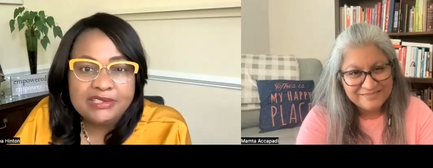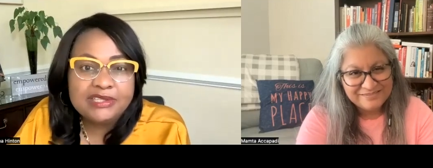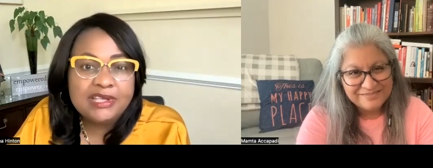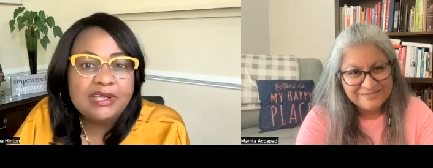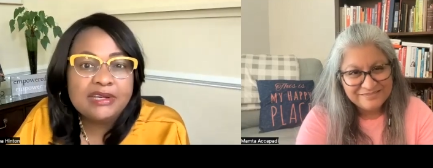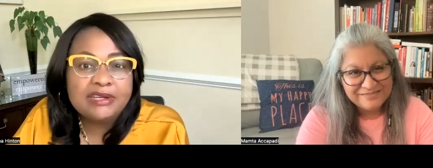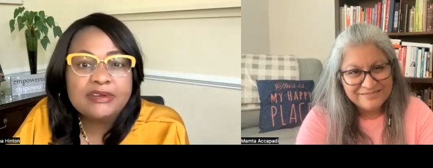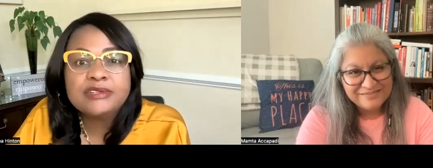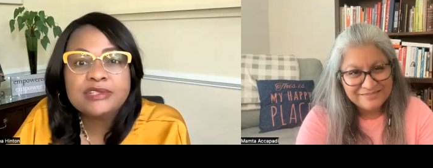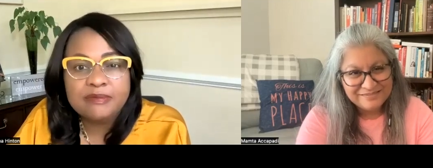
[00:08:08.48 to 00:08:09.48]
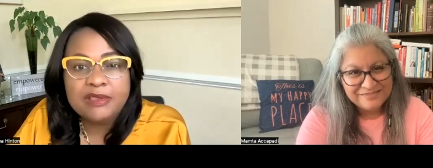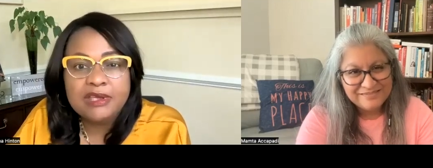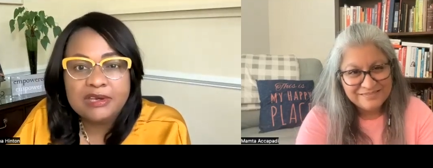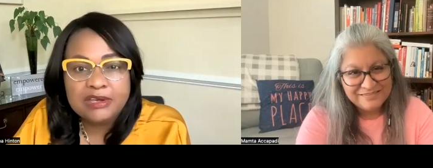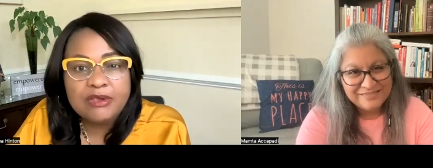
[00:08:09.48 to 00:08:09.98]
Speaker 1: see and hear
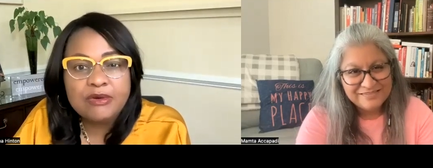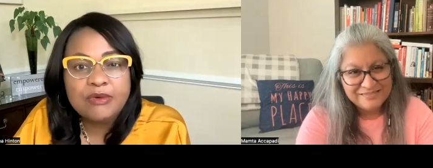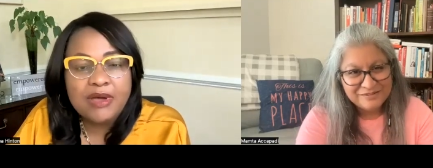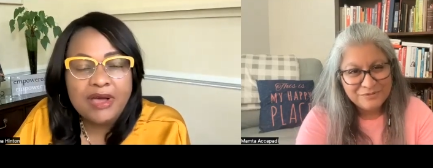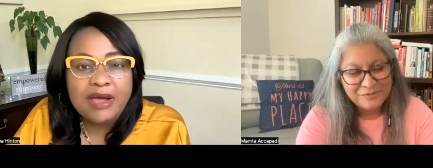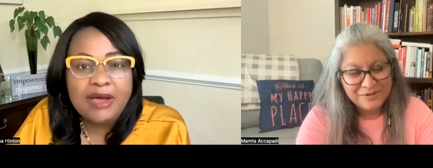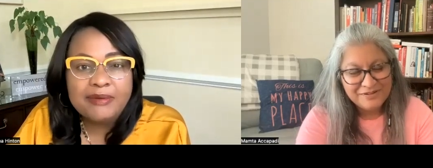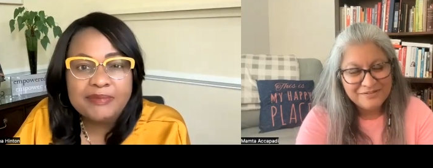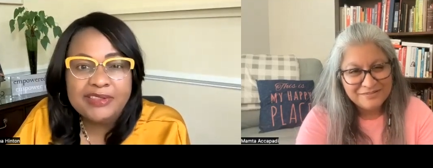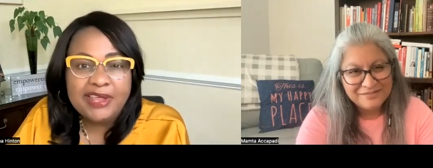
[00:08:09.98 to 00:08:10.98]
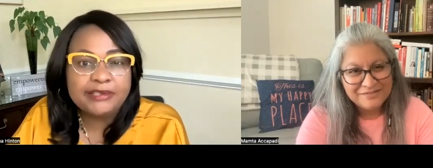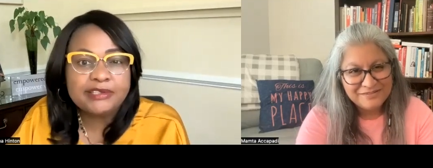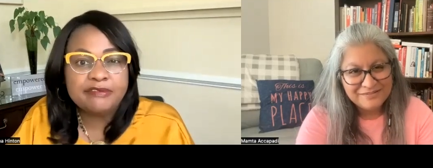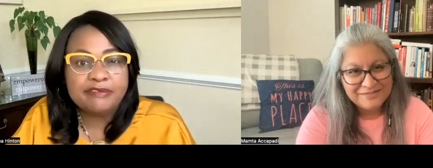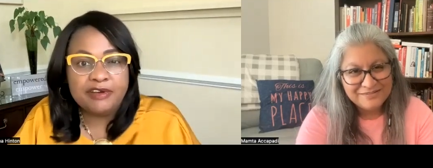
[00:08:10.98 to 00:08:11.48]
something in you. Um, And that's
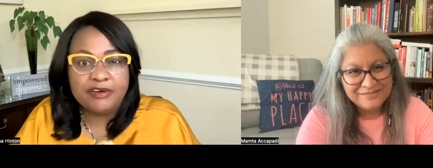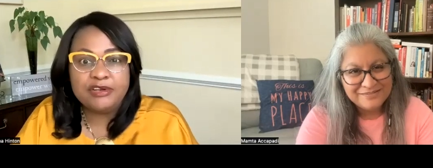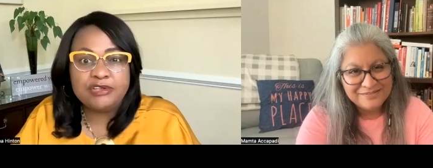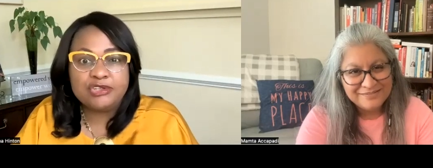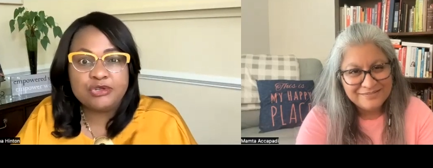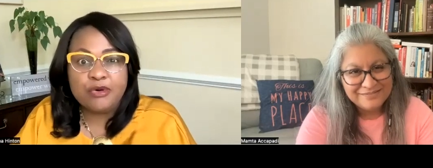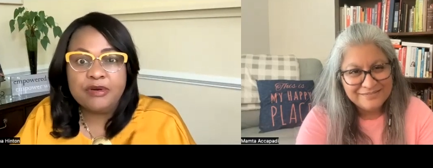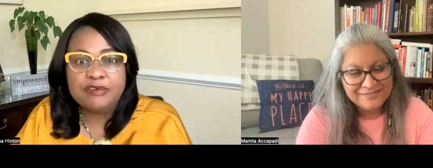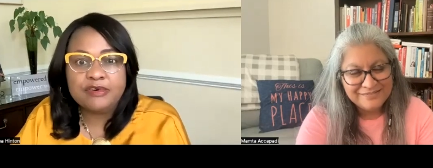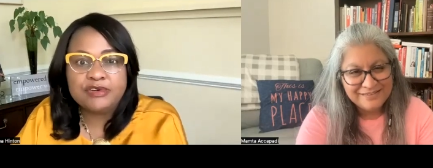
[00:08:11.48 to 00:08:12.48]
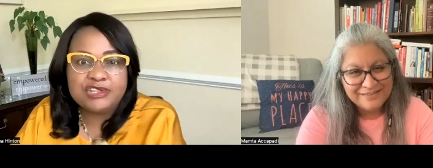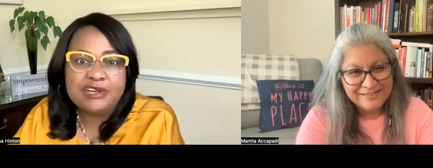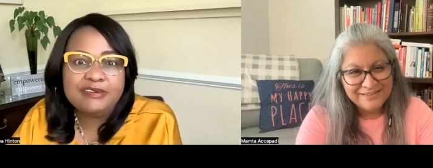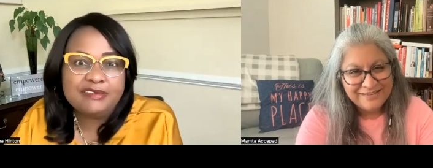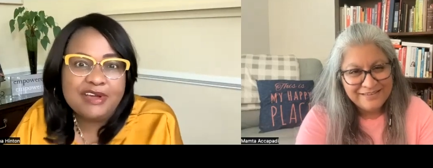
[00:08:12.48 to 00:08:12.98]
a very short
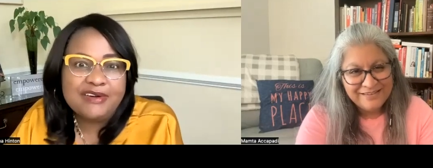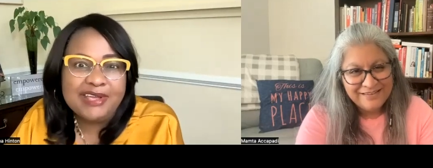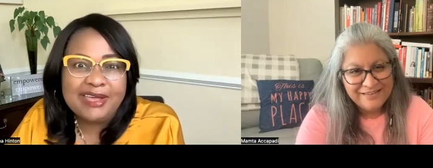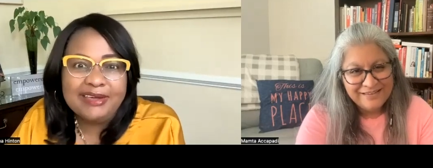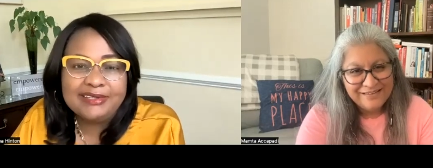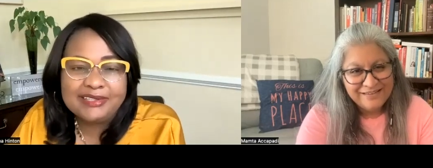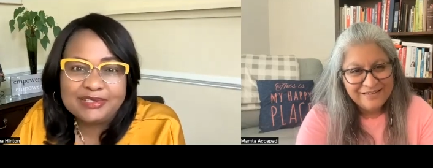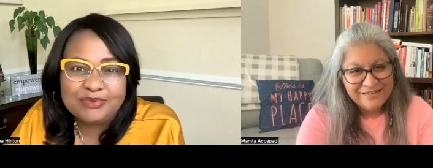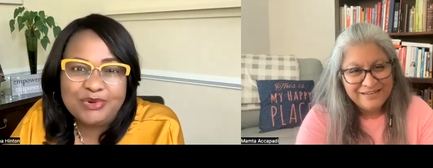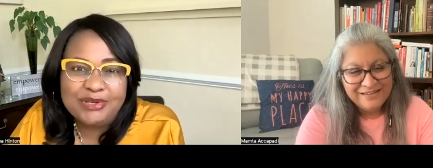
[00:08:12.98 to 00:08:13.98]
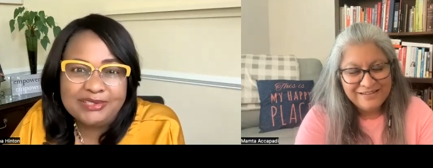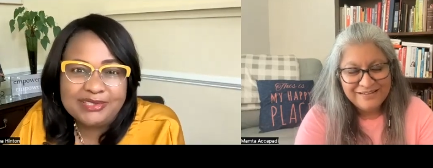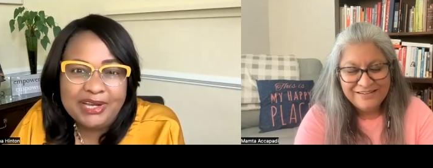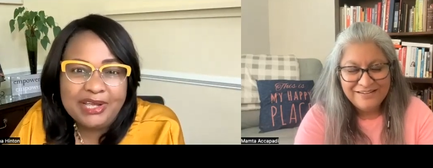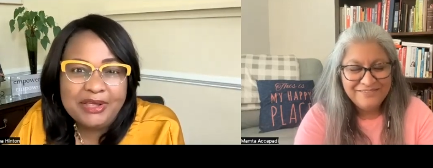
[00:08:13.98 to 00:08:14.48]
version of how I got to this point
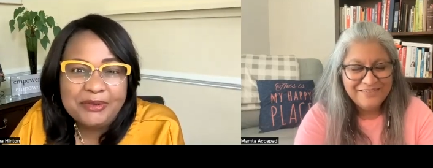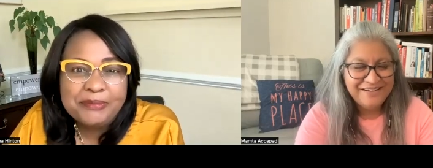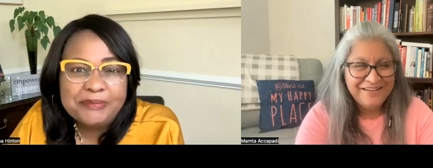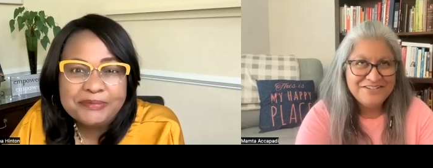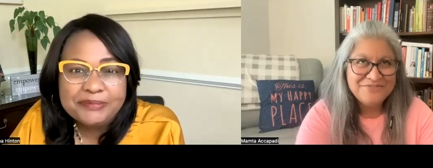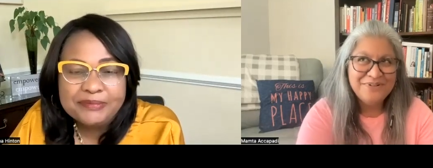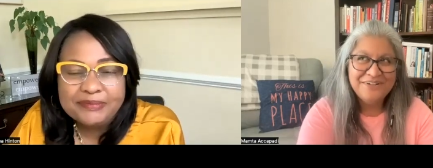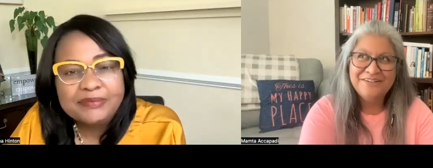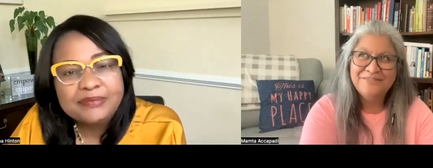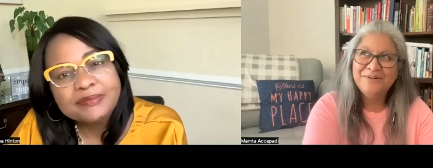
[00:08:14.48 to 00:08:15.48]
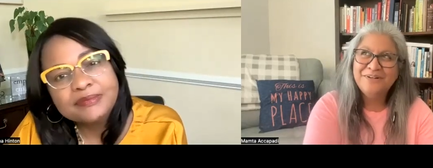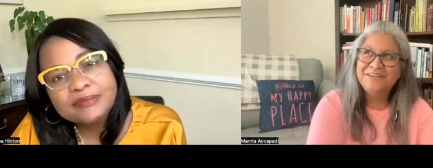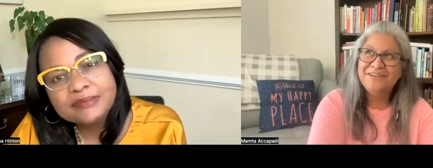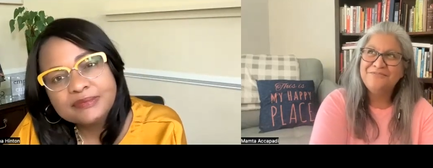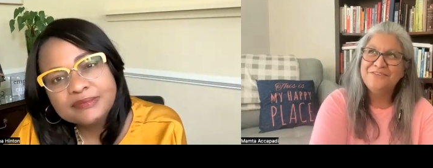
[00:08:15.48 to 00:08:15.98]
today.
Speaker 2: Oh my gosh, what a what
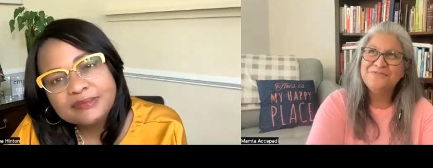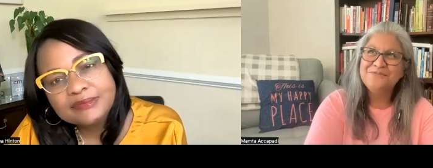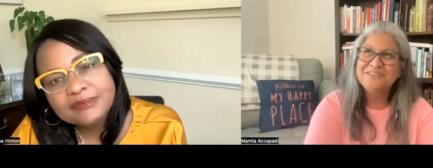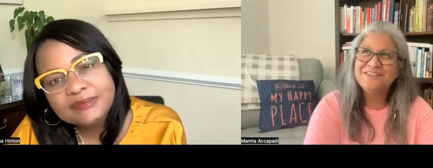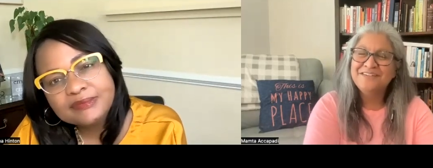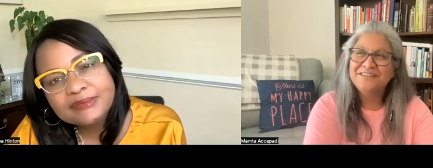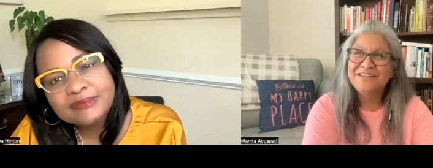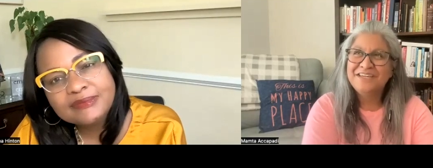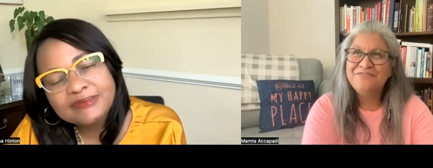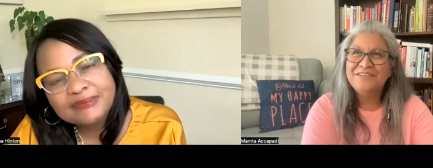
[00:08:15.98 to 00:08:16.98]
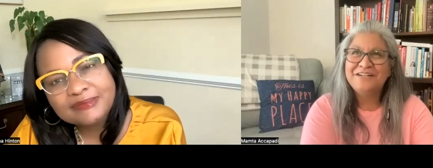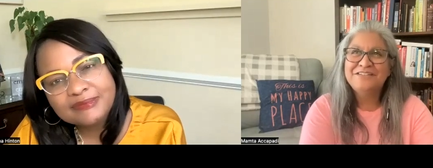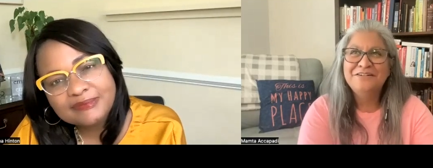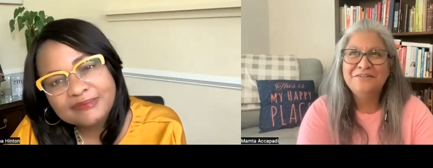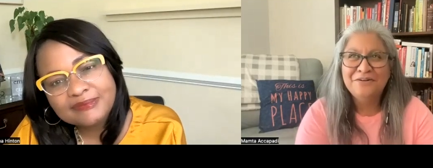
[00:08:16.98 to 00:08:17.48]
a gift! This was the the gift that
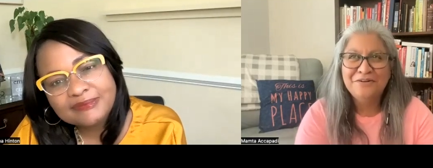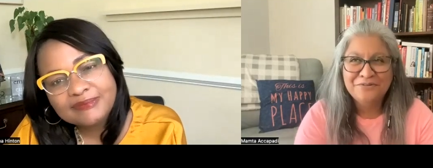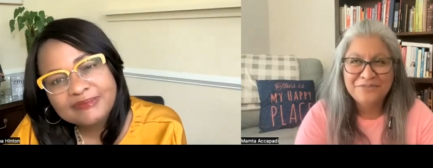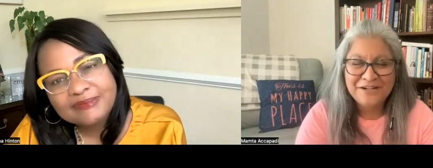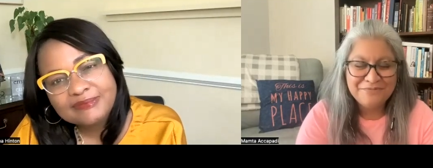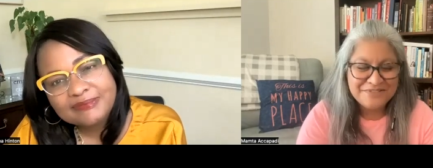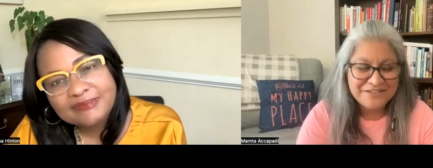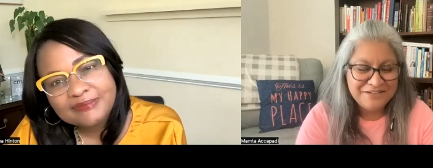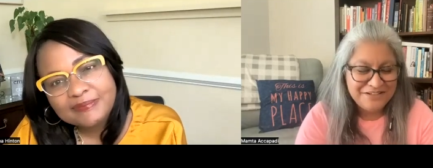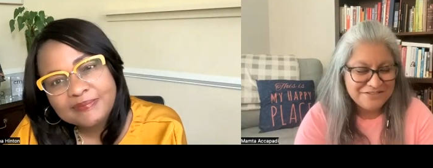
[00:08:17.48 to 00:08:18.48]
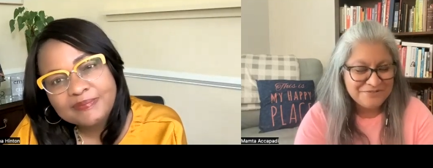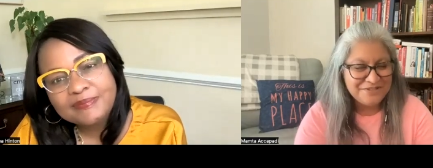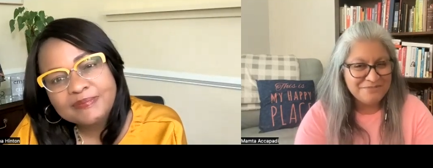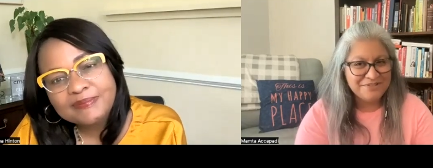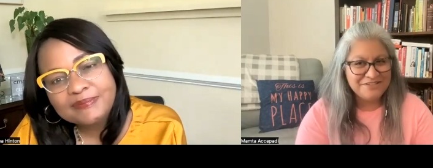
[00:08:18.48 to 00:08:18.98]
I didn't know that I was going to need
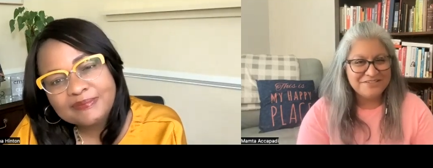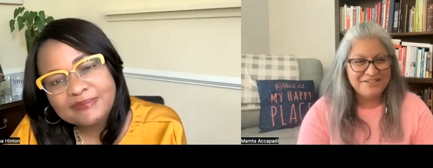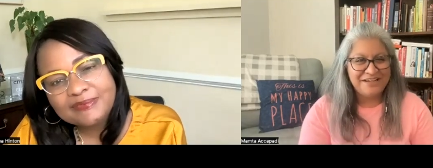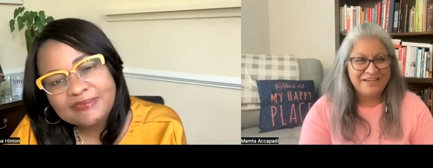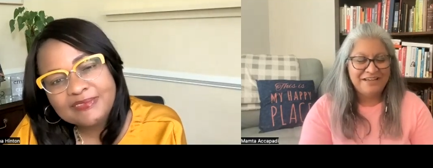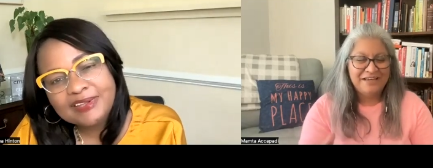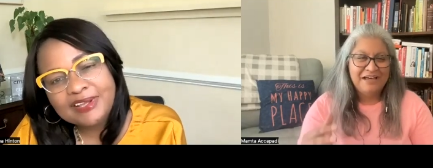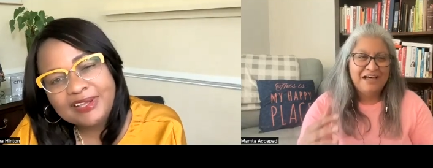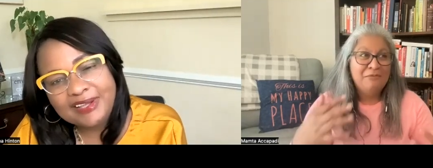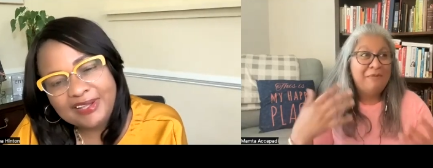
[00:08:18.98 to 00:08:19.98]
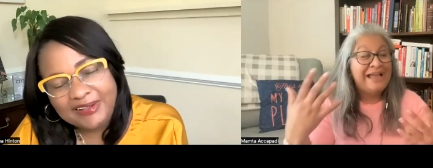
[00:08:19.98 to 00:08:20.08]
so deeply today. Um,